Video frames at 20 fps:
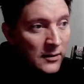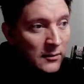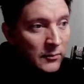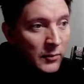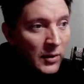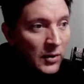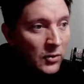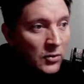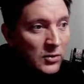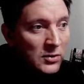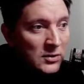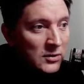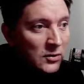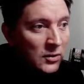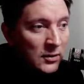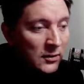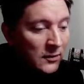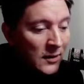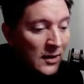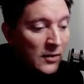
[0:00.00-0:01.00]
because
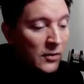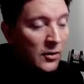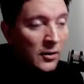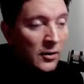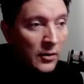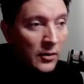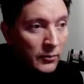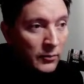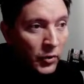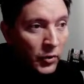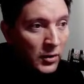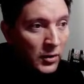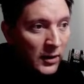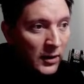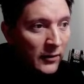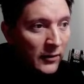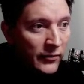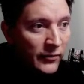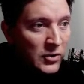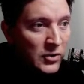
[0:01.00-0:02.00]
neither of them look like
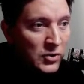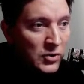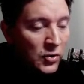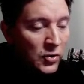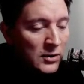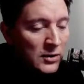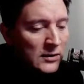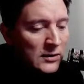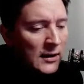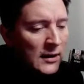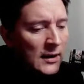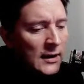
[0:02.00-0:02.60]
a first choice.